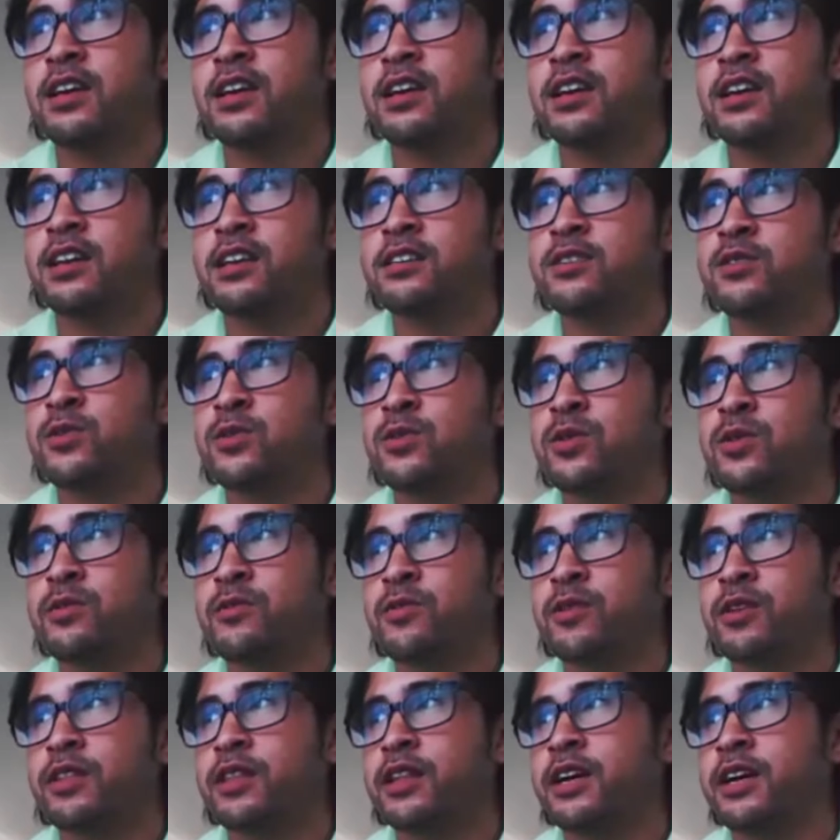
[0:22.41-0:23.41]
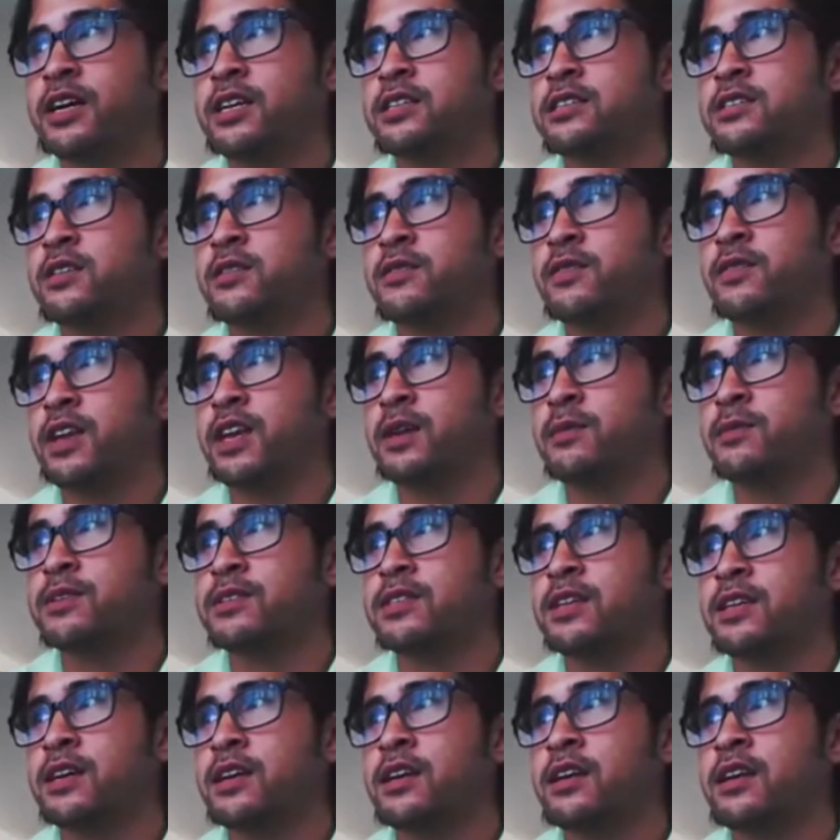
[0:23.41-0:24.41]
and into the front lines of
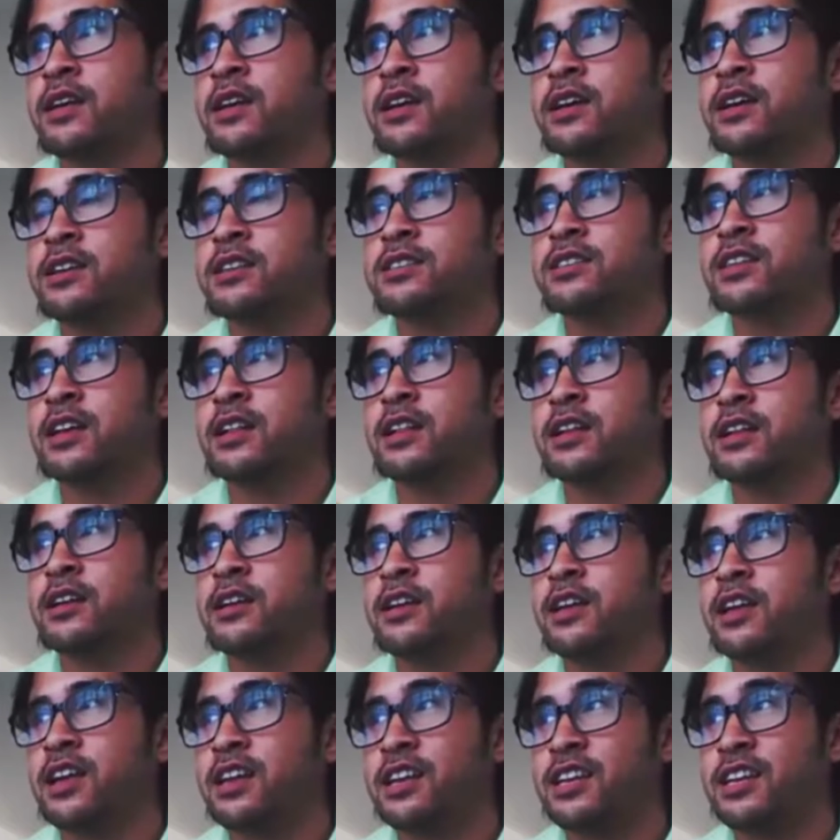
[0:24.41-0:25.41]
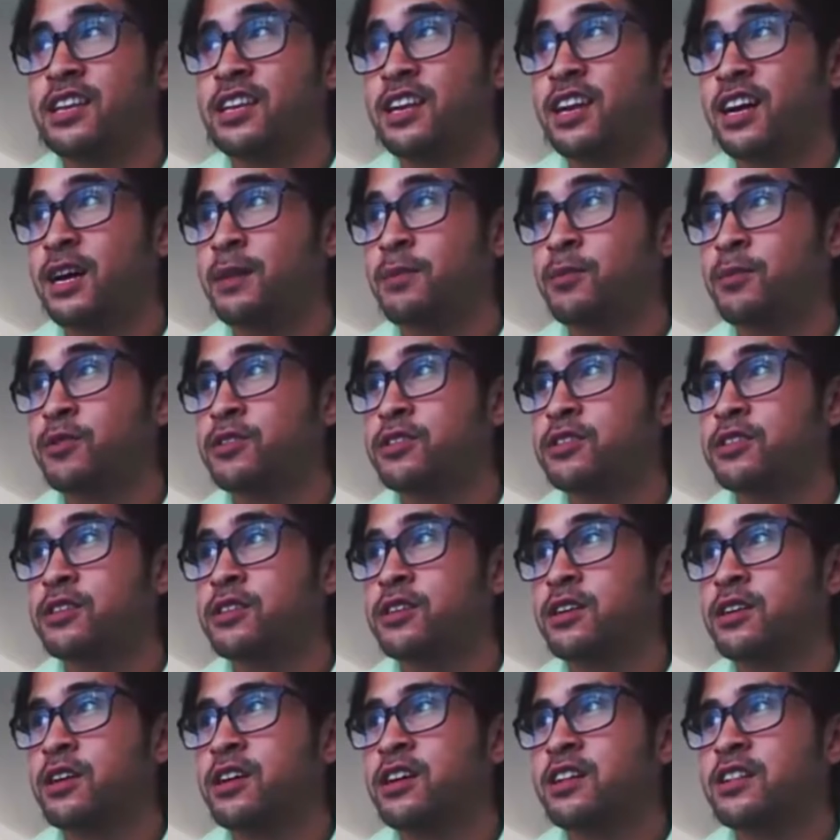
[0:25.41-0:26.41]
Amazon, selling, and e-commerce.